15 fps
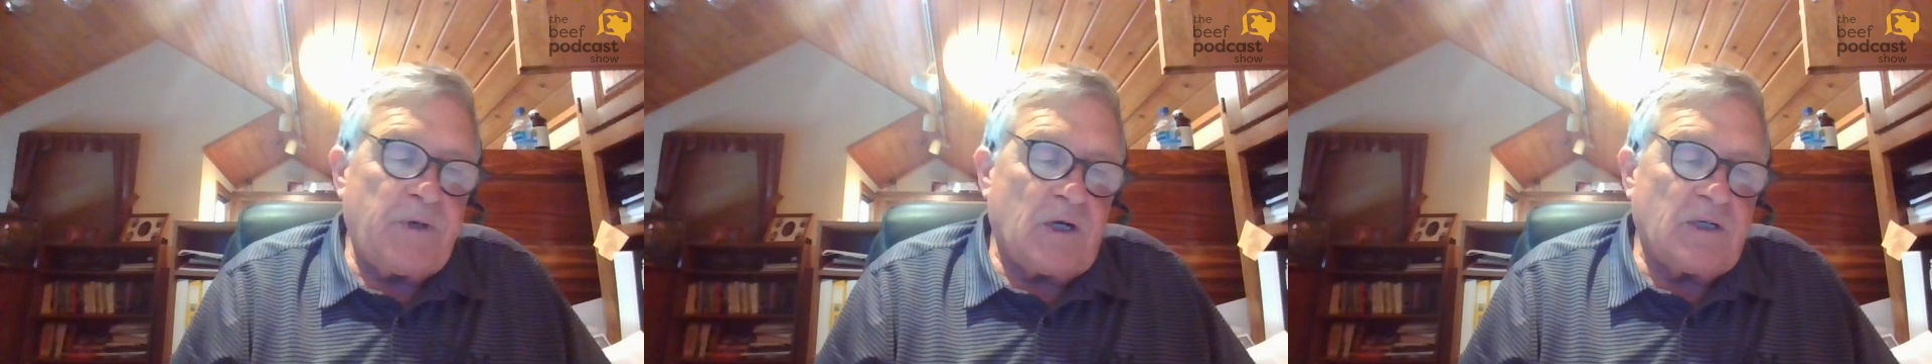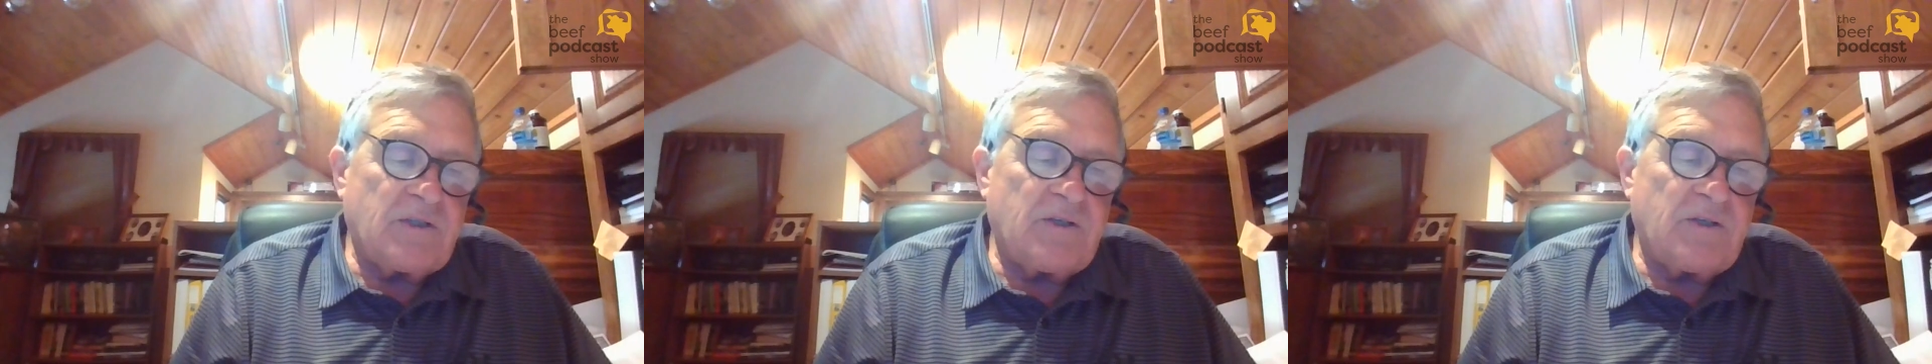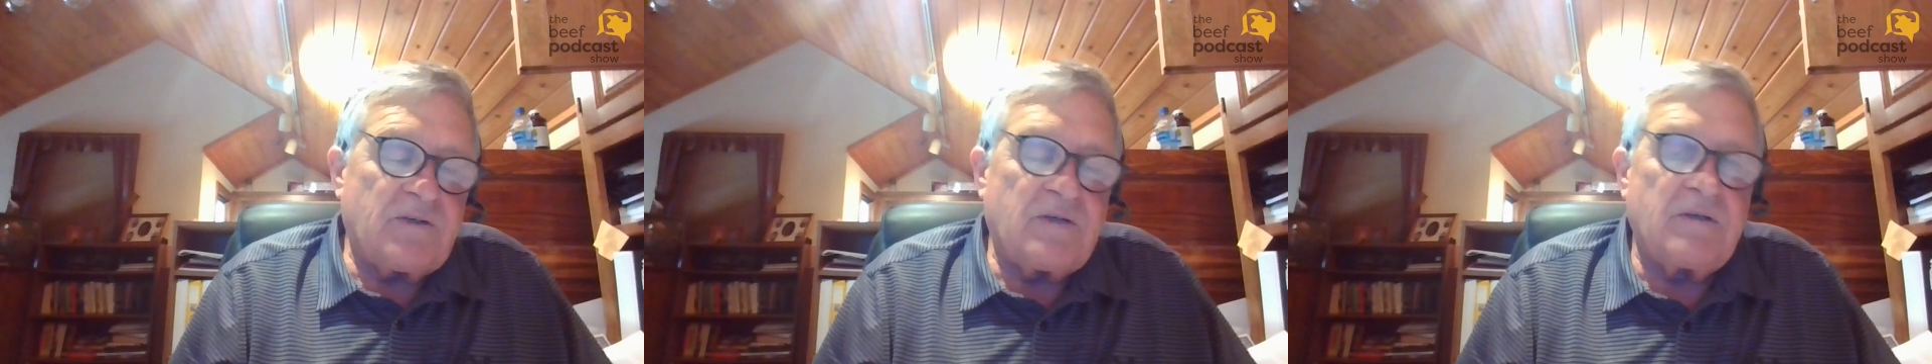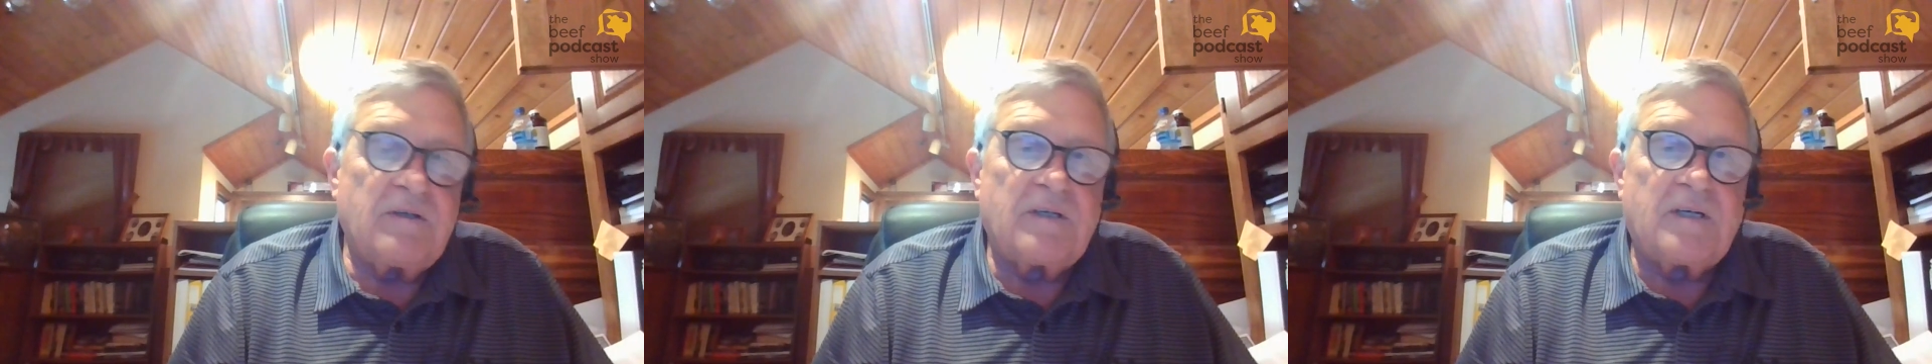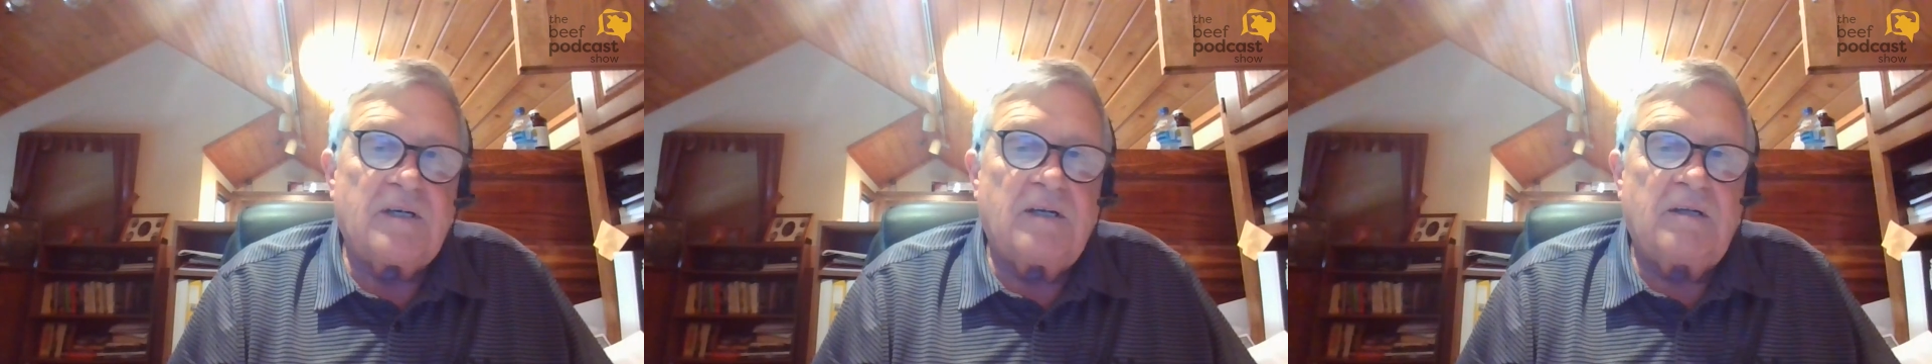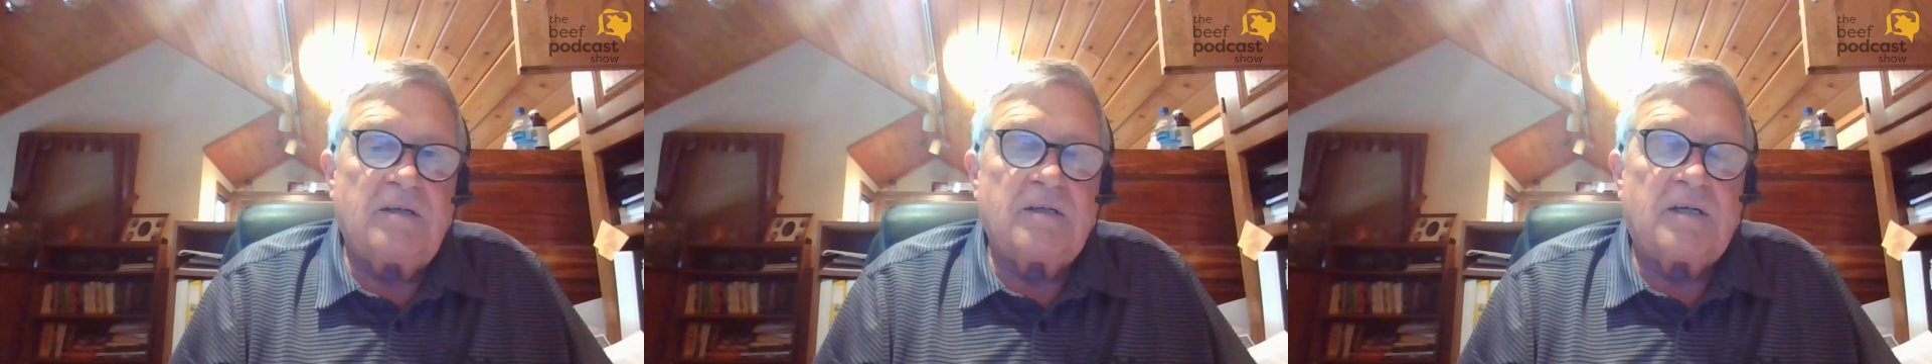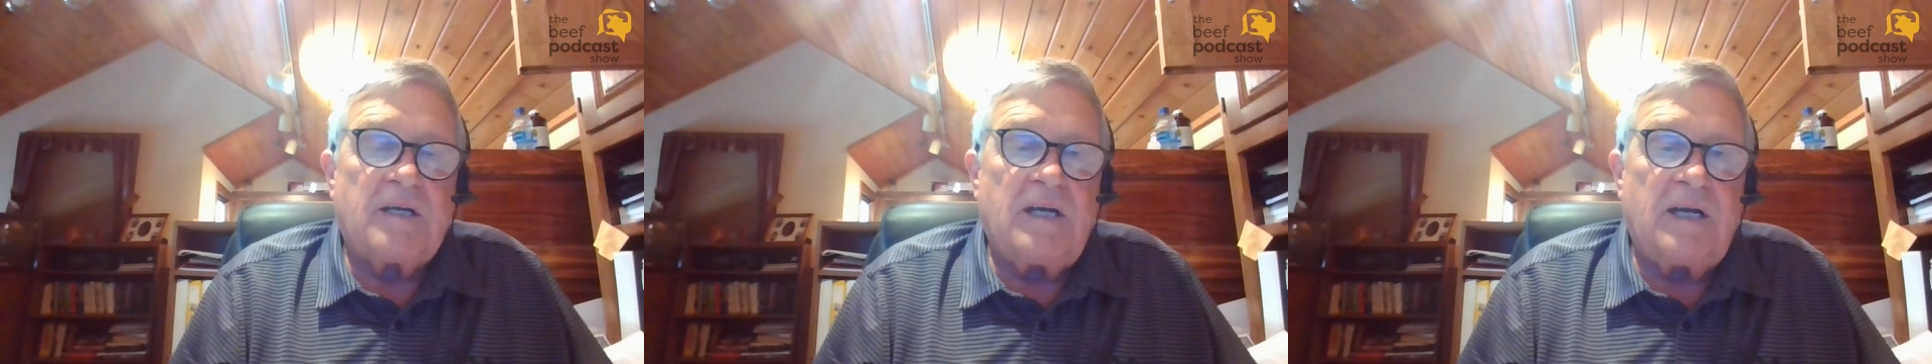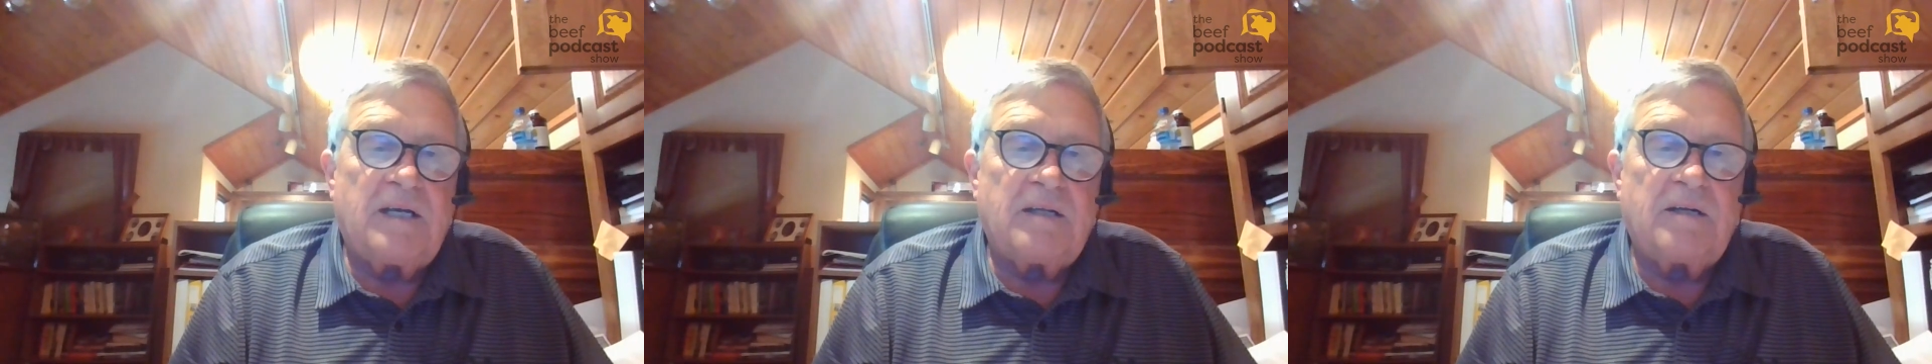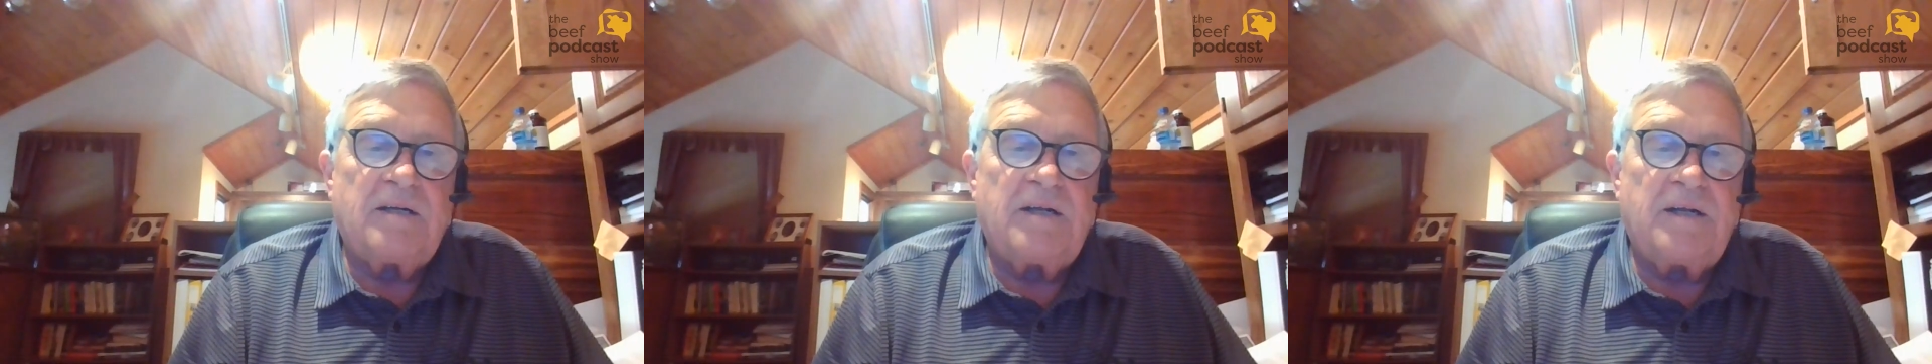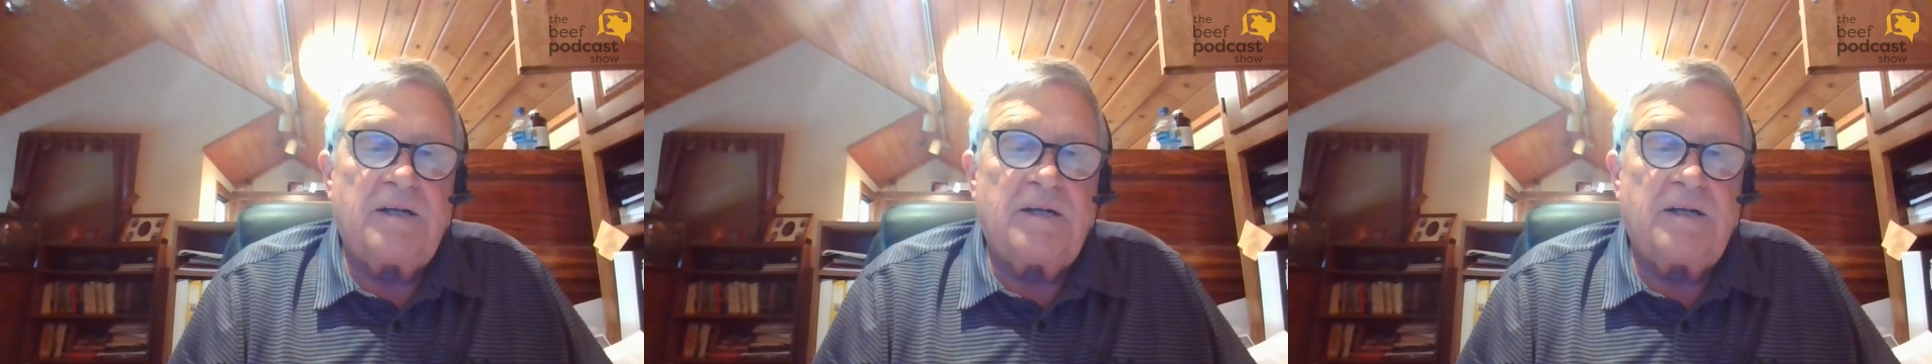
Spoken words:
then we also took a look at